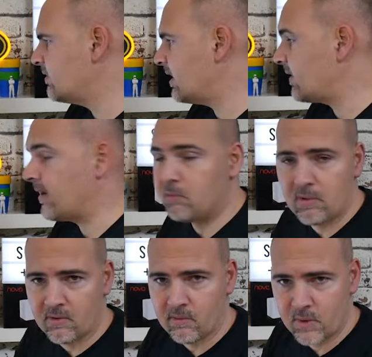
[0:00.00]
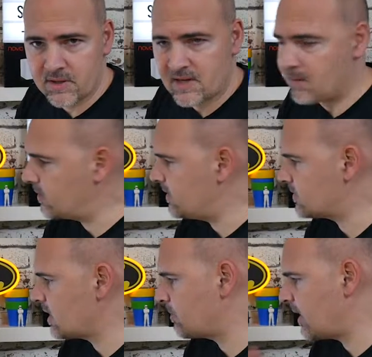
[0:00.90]
Now that is because I've already set one of these
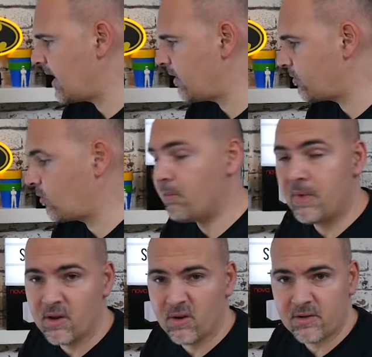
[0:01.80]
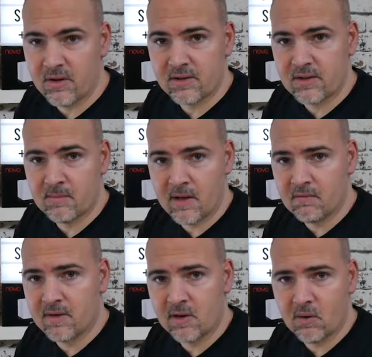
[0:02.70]
up and I thought it'd be a good idea actually to make a
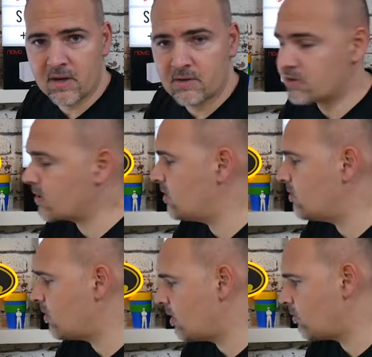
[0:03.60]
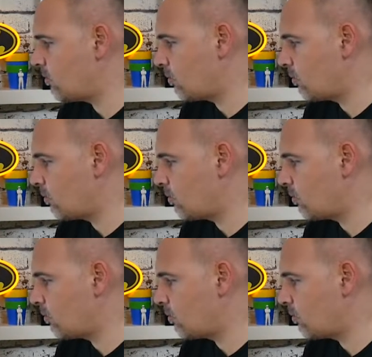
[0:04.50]
video on it to show you uh,